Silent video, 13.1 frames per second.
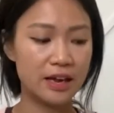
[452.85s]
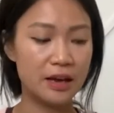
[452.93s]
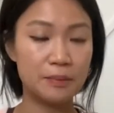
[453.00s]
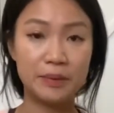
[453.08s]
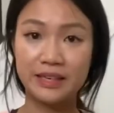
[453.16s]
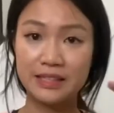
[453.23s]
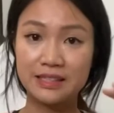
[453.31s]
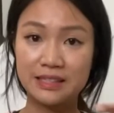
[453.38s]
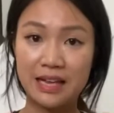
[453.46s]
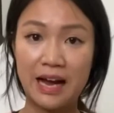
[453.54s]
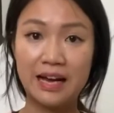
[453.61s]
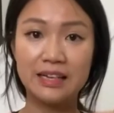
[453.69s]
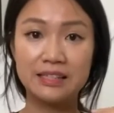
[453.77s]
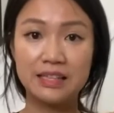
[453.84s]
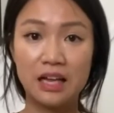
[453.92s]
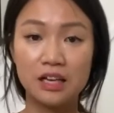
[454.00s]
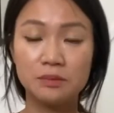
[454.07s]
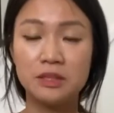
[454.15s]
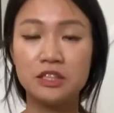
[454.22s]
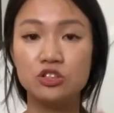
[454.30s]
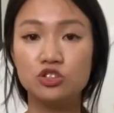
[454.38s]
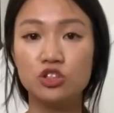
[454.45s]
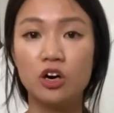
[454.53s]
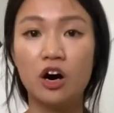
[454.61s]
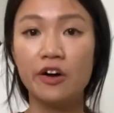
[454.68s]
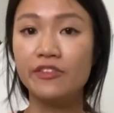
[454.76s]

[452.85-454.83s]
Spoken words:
because that is telling me you are